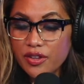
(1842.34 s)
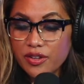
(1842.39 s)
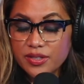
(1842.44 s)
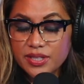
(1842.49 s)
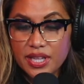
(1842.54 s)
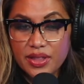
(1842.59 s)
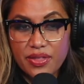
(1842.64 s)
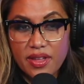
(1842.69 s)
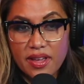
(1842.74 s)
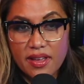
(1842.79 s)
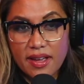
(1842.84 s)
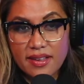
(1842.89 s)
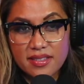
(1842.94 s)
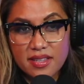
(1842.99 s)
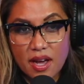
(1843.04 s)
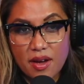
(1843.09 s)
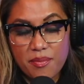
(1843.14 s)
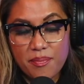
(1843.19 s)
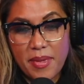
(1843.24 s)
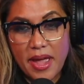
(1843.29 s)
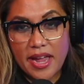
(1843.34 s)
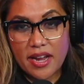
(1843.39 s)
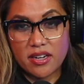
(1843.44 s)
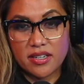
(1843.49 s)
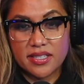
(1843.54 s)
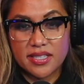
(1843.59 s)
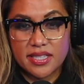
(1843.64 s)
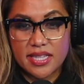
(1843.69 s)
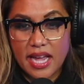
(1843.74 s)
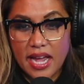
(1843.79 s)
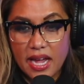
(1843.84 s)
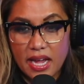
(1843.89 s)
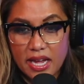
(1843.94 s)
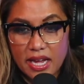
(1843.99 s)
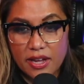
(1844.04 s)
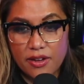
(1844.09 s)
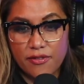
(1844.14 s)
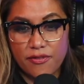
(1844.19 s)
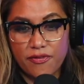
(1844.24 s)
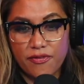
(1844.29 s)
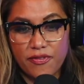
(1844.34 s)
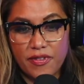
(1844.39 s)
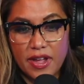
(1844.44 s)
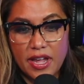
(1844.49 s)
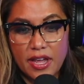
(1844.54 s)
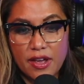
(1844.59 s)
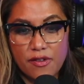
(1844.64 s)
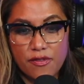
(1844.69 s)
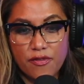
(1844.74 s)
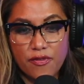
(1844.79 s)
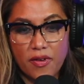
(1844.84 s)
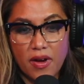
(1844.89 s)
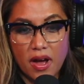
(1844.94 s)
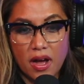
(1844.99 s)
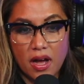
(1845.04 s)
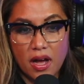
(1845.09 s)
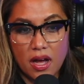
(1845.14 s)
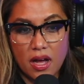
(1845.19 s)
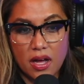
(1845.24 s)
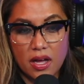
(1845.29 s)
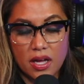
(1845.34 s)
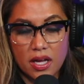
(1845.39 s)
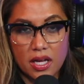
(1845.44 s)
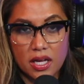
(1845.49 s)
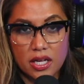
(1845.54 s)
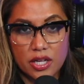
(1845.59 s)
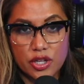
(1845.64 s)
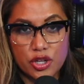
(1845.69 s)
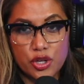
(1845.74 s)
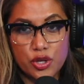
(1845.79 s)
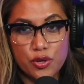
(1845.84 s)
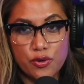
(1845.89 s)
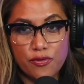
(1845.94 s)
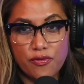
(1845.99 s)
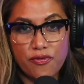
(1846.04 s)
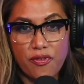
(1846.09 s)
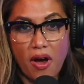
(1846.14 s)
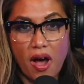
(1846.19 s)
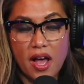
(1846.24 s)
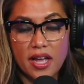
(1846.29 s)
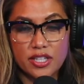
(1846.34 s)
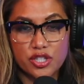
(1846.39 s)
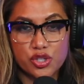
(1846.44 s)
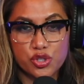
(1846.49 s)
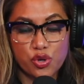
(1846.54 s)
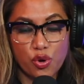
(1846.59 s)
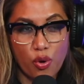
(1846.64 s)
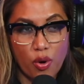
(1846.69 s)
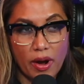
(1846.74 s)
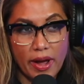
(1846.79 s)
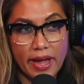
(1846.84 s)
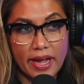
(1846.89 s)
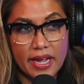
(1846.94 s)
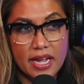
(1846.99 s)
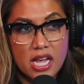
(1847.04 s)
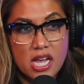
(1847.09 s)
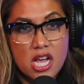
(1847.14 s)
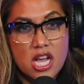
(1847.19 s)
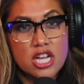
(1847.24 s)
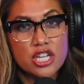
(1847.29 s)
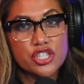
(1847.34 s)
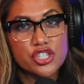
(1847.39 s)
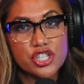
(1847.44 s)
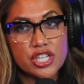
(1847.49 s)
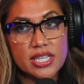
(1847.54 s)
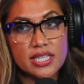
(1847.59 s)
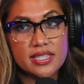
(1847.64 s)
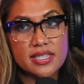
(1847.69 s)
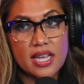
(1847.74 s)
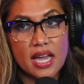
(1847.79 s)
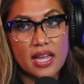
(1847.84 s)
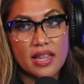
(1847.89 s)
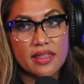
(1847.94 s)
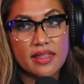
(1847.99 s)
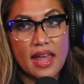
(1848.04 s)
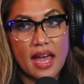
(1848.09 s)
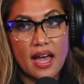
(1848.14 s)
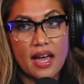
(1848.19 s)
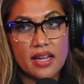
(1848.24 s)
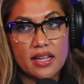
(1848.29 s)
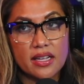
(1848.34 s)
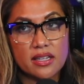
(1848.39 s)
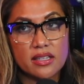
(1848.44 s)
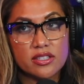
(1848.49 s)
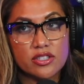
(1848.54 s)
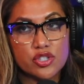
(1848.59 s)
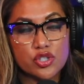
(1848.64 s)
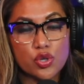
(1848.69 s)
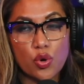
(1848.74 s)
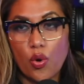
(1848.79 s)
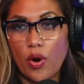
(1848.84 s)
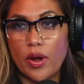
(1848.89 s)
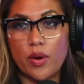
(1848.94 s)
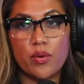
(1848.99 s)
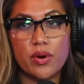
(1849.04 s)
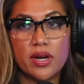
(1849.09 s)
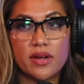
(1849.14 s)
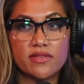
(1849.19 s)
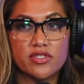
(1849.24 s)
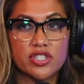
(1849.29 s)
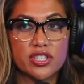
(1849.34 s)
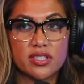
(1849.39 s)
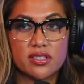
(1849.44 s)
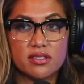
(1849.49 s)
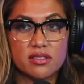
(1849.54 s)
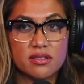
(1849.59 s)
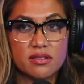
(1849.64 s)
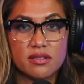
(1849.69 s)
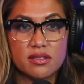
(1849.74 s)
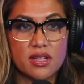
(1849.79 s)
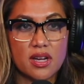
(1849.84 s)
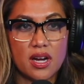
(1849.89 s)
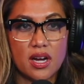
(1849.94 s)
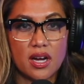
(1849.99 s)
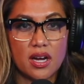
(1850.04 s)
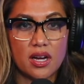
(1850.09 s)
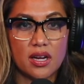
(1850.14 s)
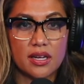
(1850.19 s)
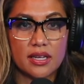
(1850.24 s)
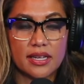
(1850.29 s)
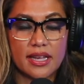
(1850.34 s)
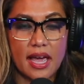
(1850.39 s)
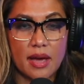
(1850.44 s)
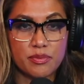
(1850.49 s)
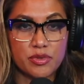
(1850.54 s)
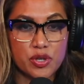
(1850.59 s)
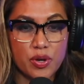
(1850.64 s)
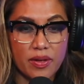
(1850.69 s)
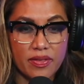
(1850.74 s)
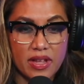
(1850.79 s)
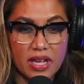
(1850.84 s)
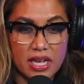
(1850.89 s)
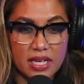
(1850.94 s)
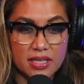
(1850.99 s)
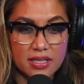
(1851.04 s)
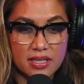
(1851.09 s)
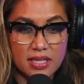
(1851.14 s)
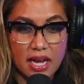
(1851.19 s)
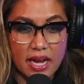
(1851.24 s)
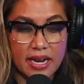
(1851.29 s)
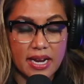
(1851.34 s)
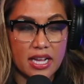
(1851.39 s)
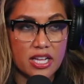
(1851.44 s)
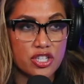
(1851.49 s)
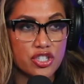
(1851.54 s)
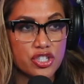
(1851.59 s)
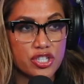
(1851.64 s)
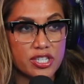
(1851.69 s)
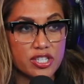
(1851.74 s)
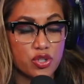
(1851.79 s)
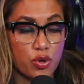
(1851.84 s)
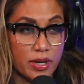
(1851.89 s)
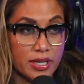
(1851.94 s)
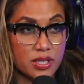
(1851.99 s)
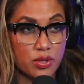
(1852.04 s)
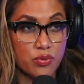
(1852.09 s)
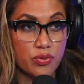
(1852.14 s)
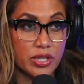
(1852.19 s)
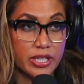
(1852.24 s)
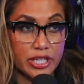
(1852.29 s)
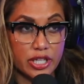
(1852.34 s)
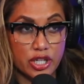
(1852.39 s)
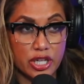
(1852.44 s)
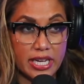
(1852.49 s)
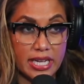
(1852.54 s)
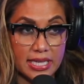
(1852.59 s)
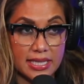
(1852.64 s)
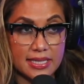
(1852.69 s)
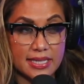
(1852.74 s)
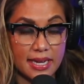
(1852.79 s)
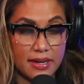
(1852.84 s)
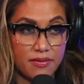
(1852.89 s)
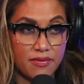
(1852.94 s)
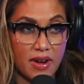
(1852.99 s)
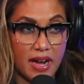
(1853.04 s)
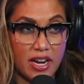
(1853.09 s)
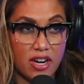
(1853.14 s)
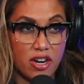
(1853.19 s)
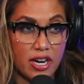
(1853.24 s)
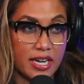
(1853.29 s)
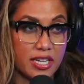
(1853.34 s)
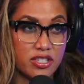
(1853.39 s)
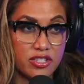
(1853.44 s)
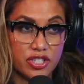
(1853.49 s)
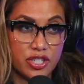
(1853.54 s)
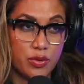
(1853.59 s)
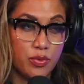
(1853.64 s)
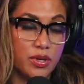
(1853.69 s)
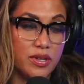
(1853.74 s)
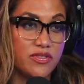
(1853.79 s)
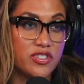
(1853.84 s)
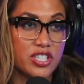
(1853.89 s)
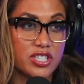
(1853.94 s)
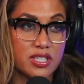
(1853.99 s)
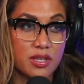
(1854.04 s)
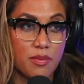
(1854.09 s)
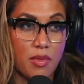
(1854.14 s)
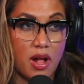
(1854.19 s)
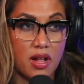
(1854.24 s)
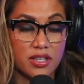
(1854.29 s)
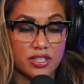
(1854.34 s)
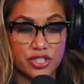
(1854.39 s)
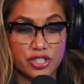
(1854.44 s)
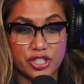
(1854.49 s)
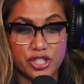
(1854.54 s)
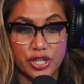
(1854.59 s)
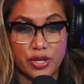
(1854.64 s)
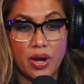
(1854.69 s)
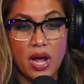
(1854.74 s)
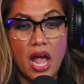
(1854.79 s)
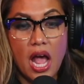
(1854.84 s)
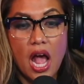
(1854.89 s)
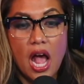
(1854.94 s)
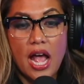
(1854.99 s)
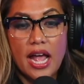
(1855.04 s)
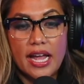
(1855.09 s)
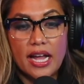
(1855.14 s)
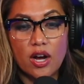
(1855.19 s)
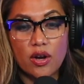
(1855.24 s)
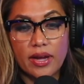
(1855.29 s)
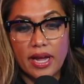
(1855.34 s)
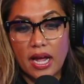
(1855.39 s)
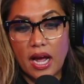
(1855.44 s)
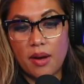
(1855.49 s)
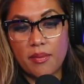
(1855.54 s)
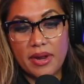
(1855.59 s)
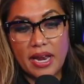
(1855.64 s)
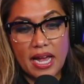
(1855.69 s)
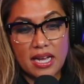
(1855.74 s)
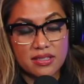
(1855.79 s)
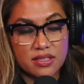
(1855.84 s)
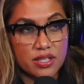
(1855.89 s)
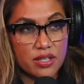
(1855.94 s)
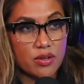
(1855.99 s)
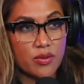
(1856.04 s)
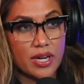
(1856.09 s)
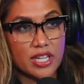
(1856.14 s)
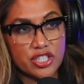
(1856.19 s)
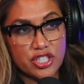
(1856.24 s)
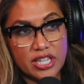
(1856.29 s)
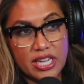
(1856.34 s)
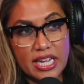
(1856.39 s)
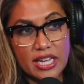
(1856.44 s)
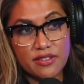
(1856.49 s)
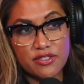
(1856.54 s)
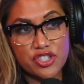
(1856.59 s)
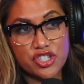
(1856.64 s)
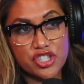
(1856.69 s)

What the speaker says: was a thing I saw Mayor say, if you fought Choi, she said that Choi would have just kept you on the inside, and Choi's a really good inside fighter, and she would have just demolished you. Okay, I'm going to ask you the question. If